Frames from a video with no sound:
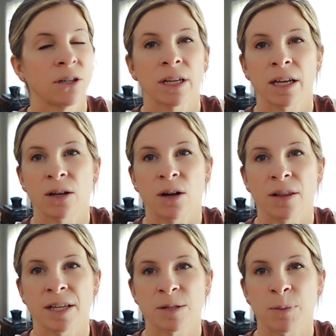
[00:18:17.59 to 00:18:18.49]
cooking all
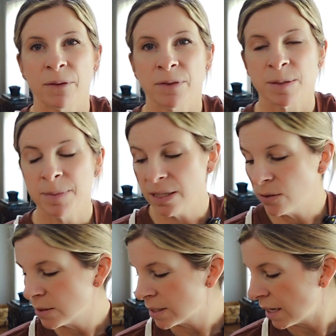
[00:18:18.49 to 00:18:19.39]
these breakfast meals,